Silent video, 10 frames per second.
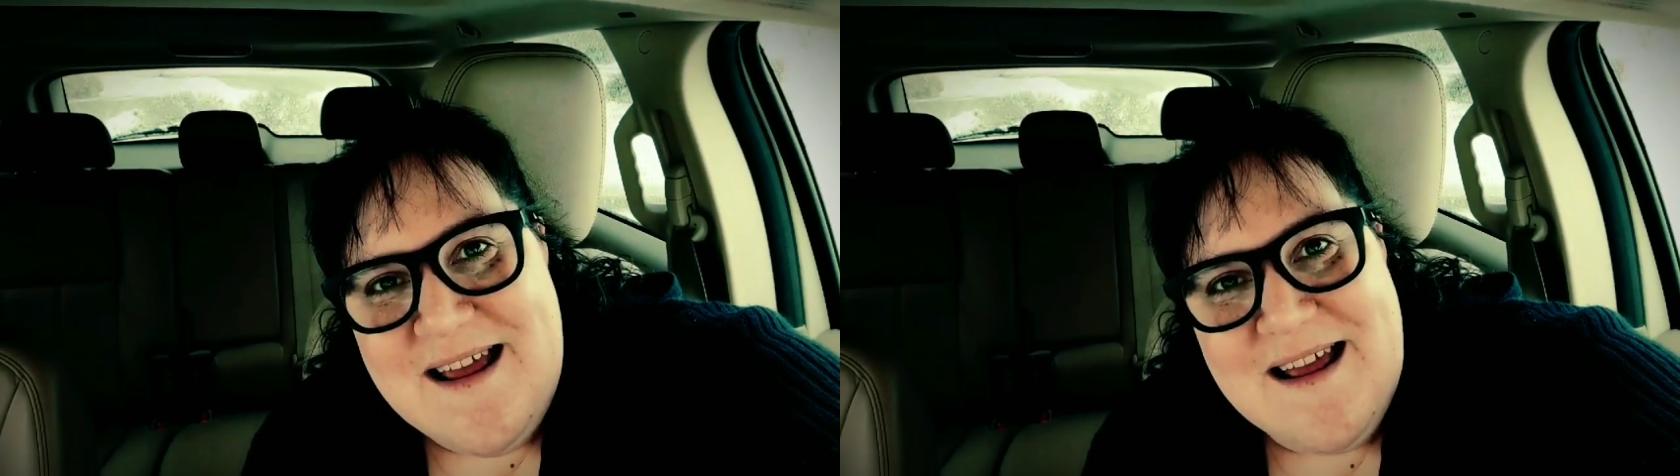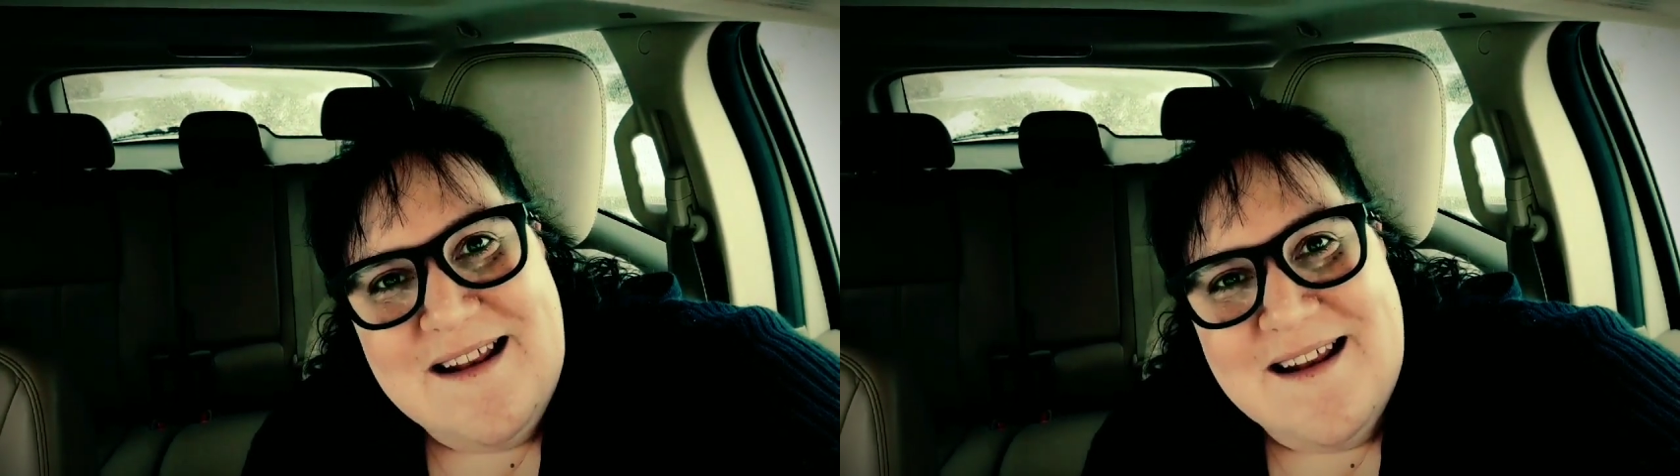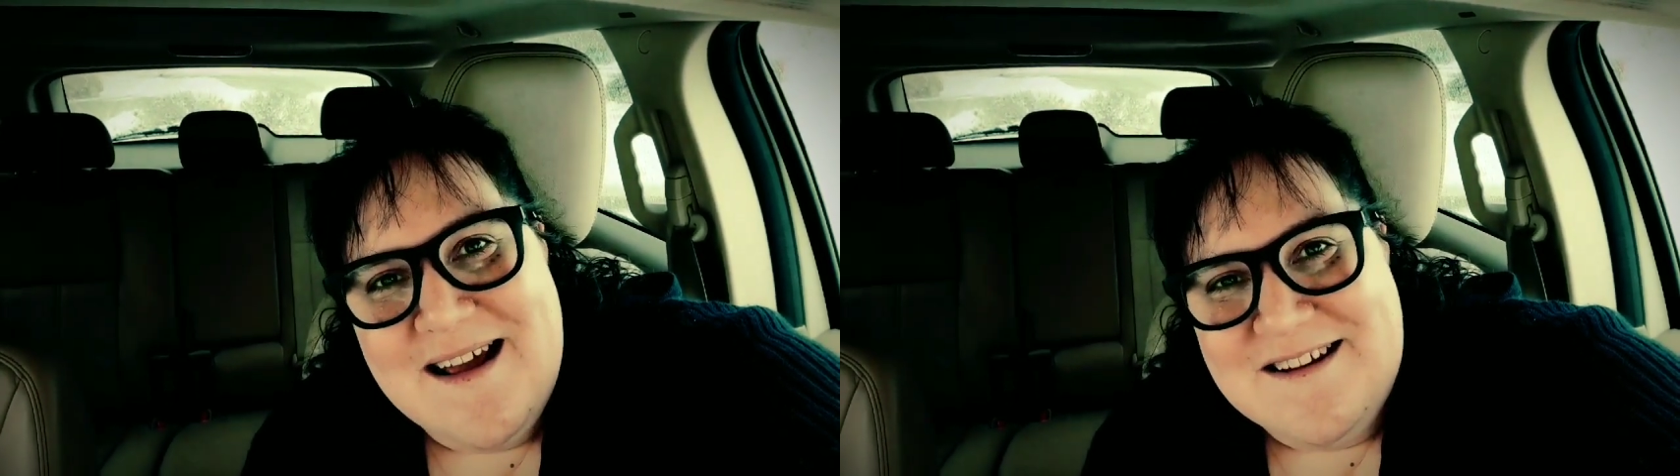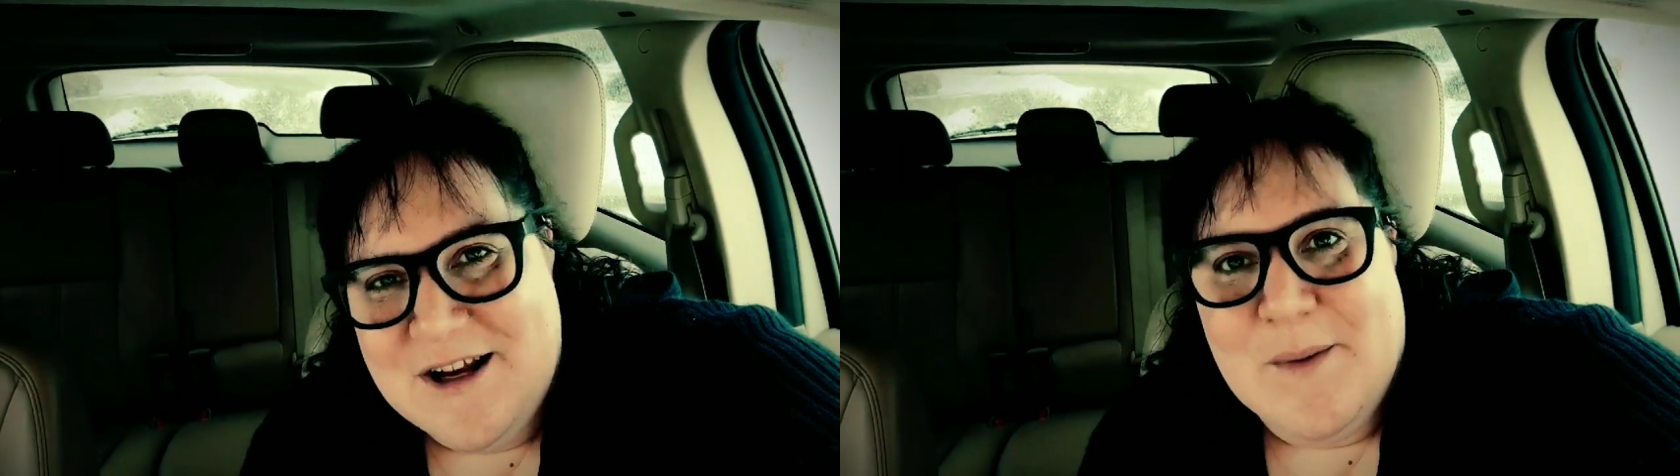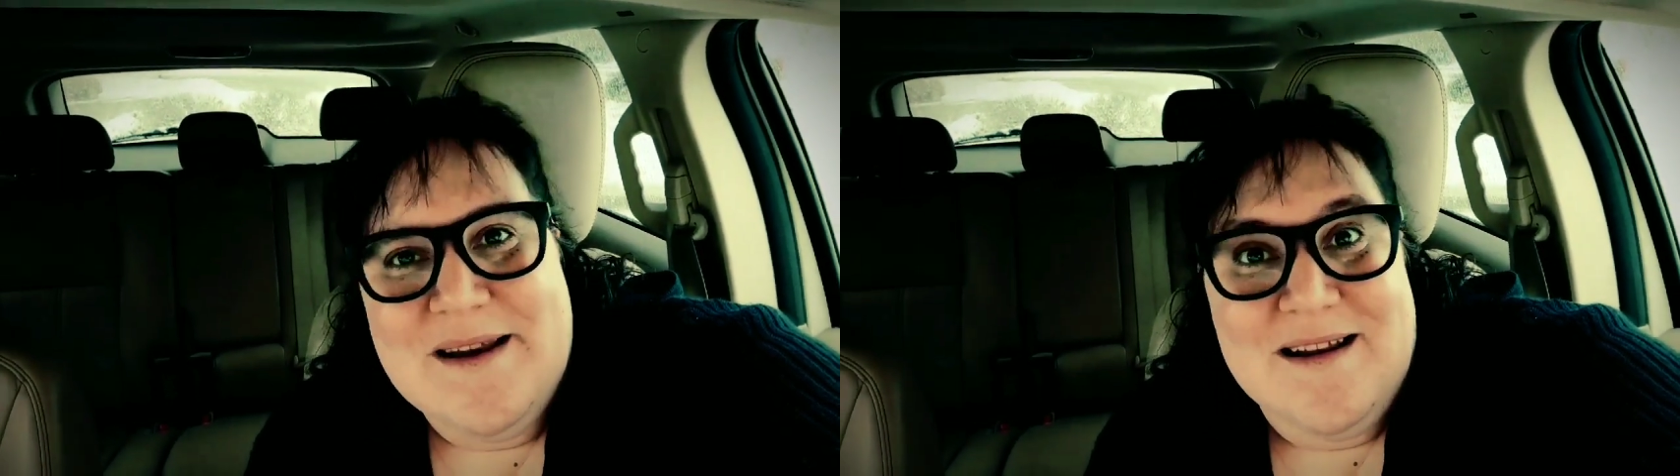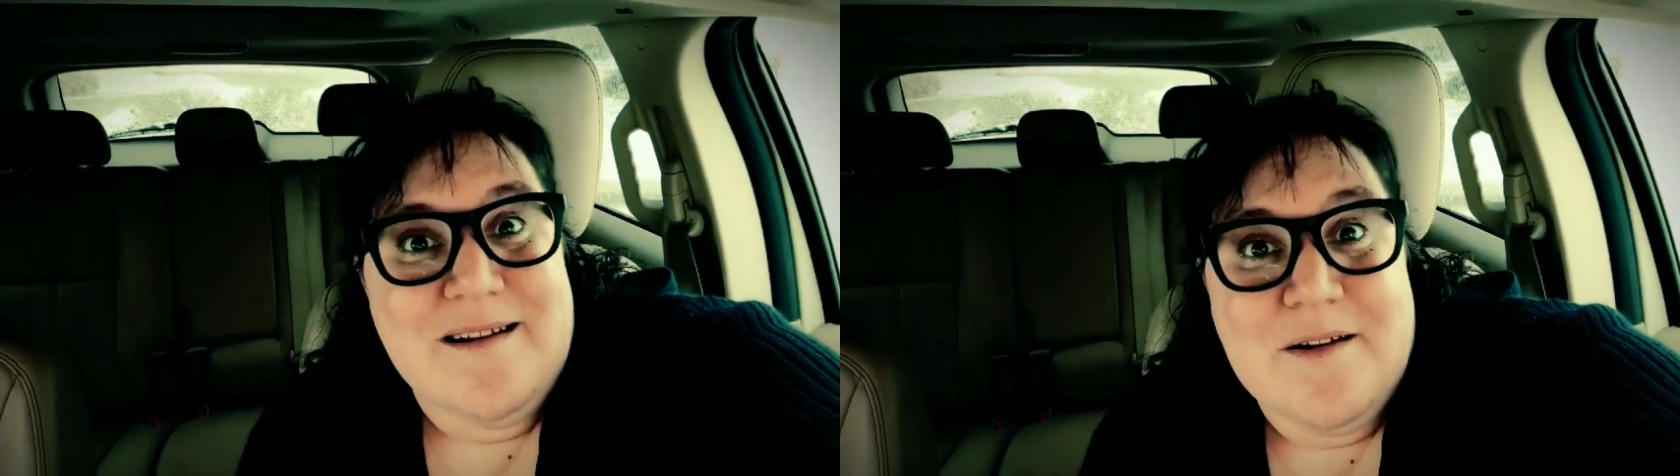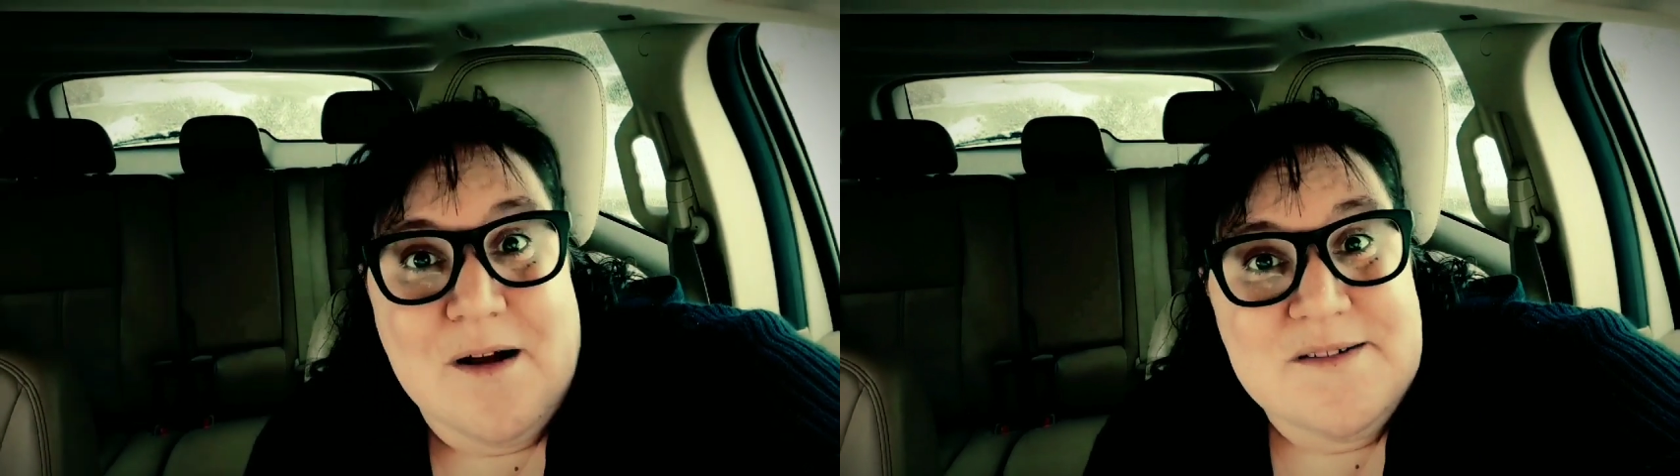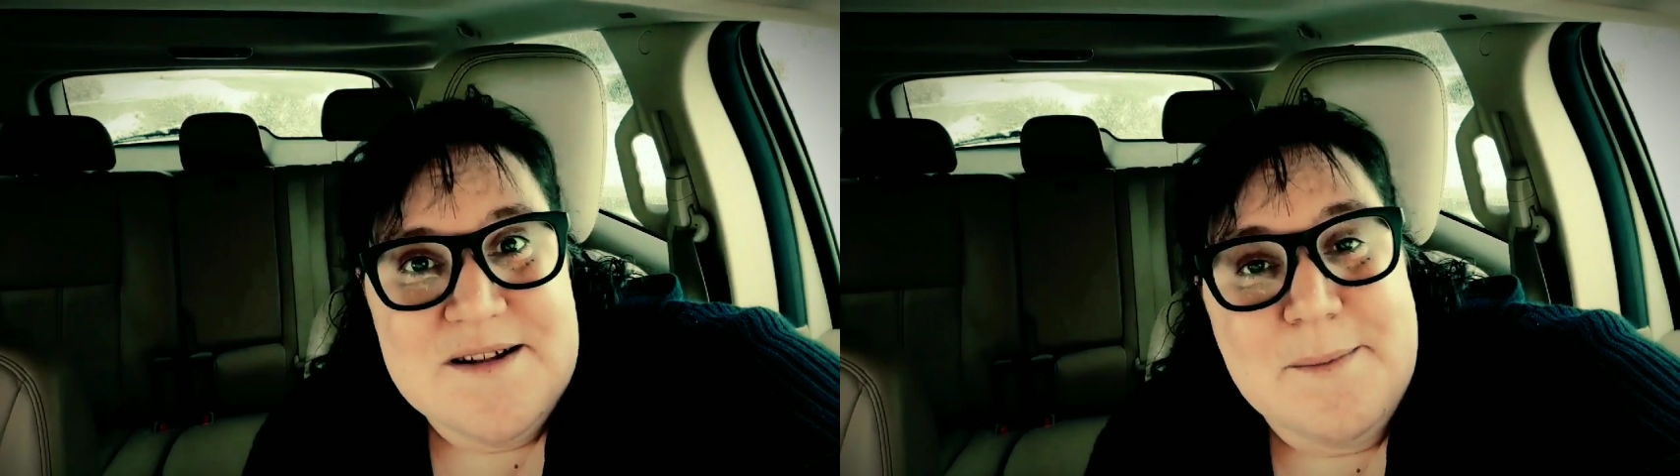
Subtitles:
And I needed to talk to